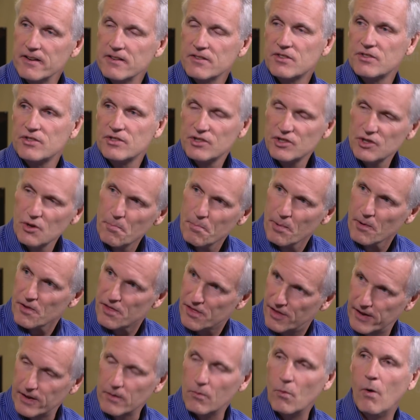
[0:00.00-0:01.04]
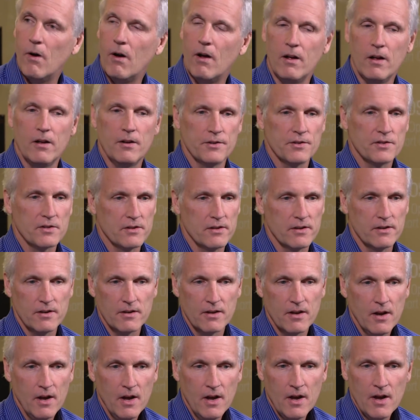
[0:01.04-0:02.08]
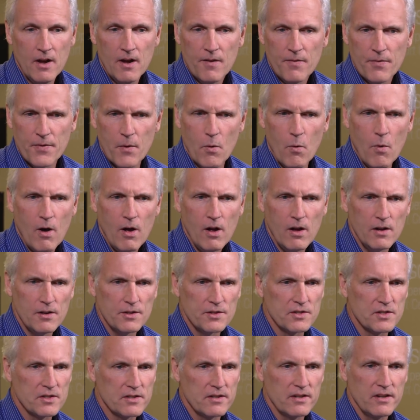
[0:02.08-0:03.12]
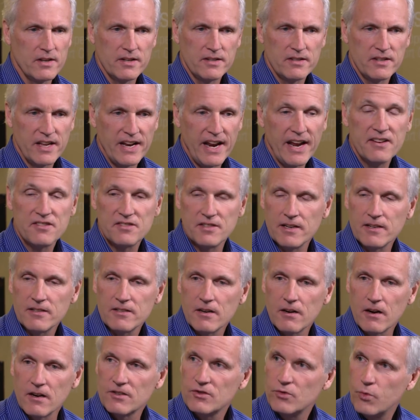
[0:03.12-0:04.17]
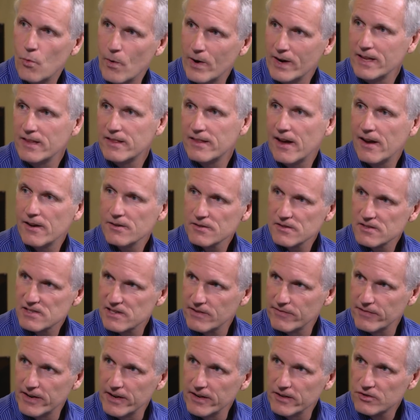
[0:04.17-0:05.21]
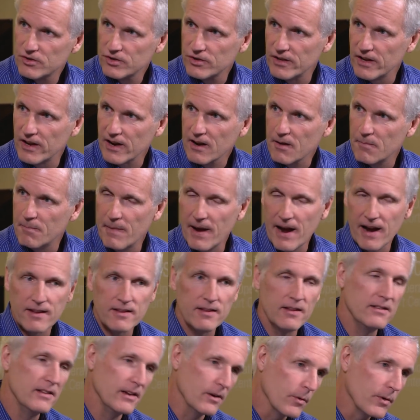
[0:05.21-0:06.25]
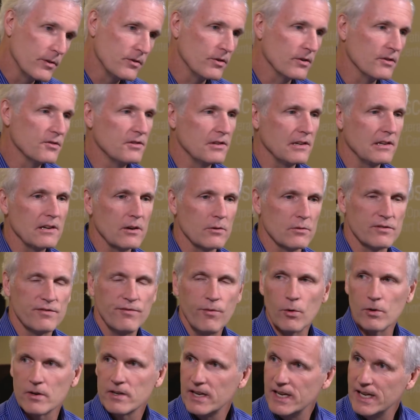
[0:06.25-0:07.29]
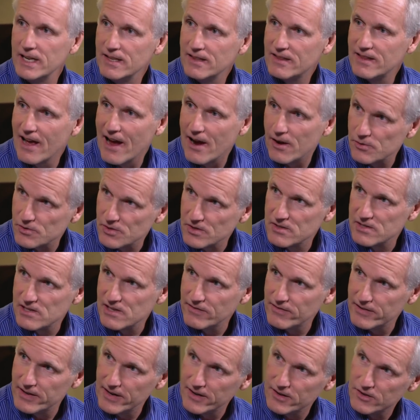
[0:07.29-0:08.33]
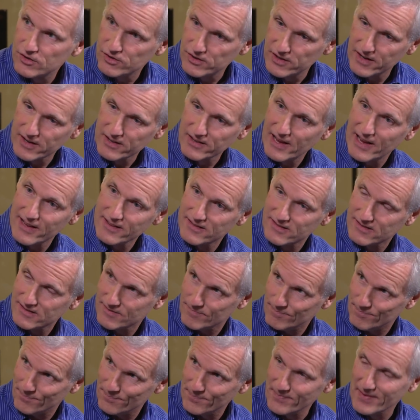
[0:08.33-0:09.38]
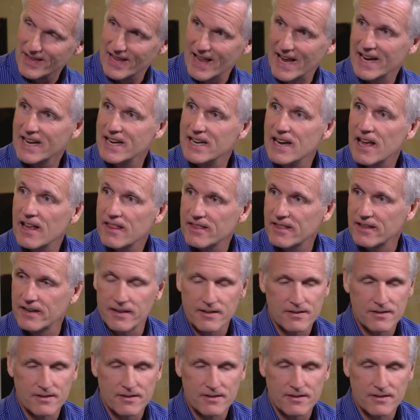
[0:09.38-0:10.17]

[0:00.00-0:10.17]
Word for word: It's super thin walls. The, the walls, today's Centaur are twenty thousandths of an inch thick. Back then, the original Centaur was fourteen thousandths of an inch thick. That's like nothing.